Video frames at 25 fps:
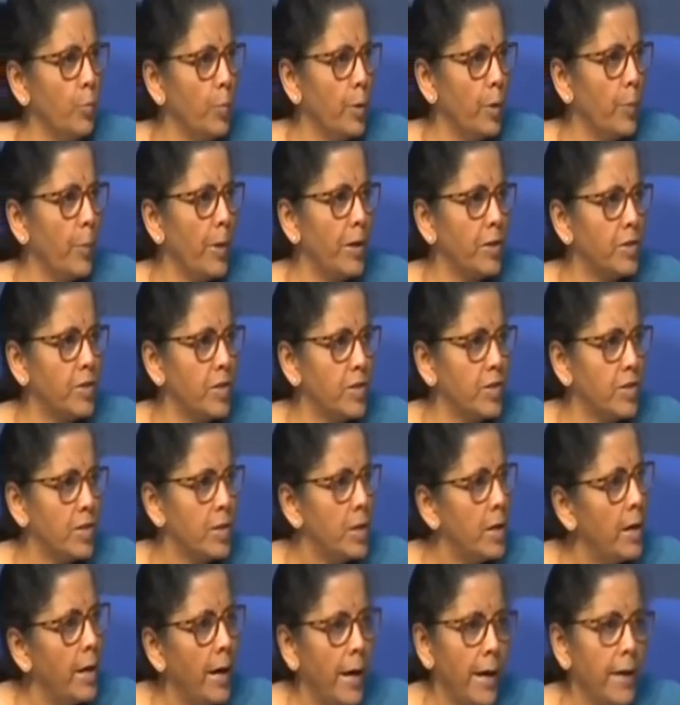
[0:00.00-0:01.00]
premises
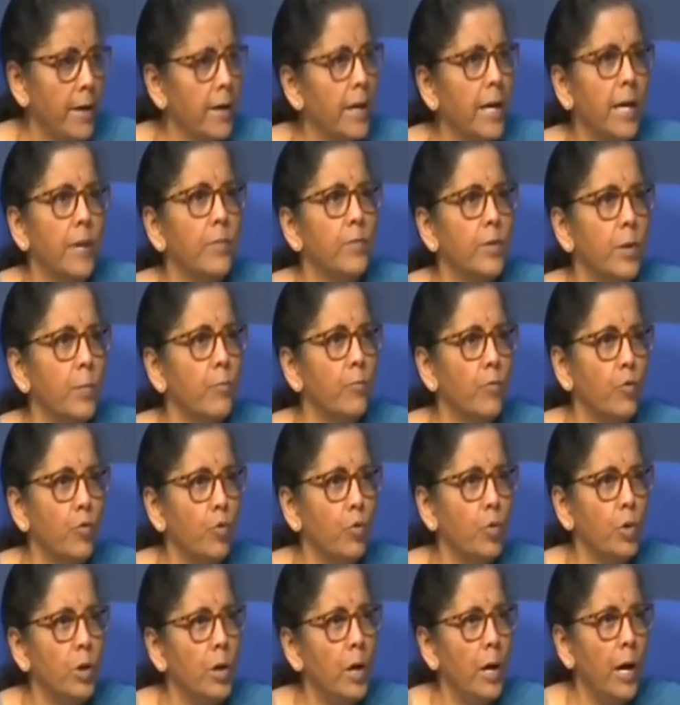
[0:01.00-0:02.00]
and gave them
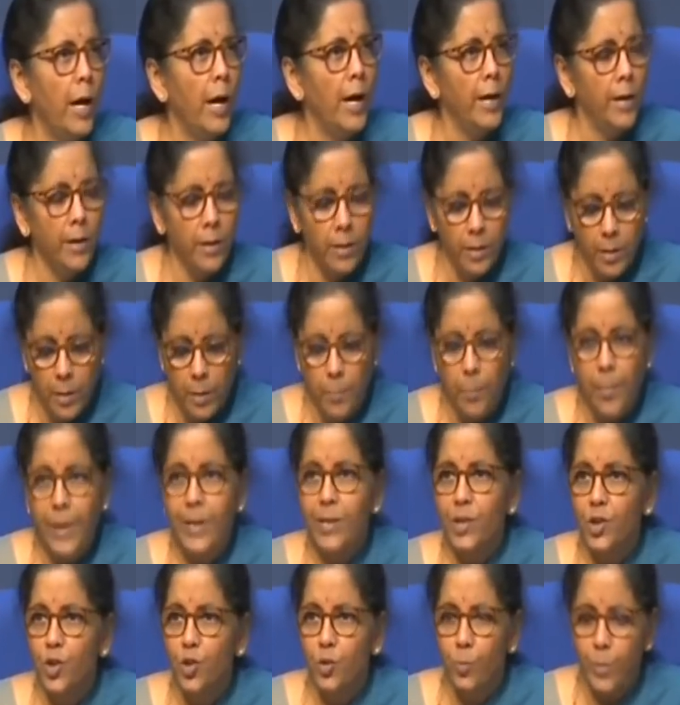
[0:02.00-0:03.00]
food and
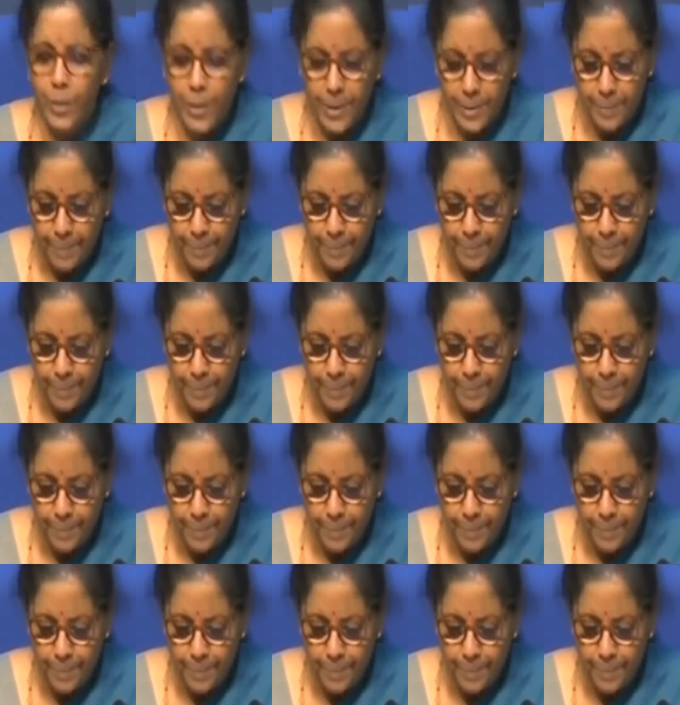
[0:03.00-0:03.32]
place to be.